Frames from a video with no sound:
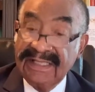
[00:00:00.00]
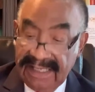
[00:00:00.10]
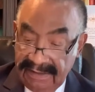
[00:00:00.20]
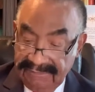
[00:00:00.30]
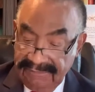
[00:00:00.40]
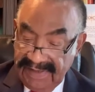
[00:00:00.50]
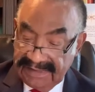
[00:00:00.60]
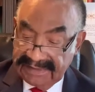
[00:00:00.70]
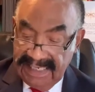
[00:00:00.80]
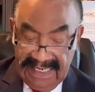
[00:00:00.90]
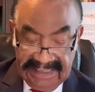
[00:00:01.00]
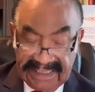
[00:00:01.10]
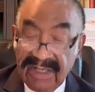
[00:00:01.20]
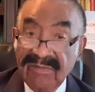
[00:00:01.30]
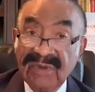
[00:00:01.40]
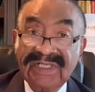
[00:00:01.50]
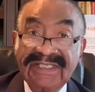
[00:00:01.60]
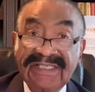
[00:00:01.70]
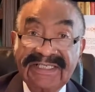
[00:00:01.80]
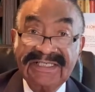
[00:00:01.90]
that affect our
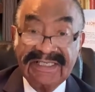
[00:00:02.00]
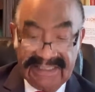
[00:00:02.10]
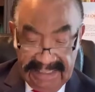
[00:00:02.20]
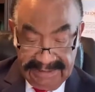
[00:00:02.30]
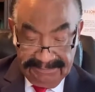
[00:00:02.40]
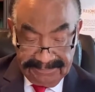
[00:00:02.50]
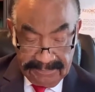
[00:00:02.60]
communities today.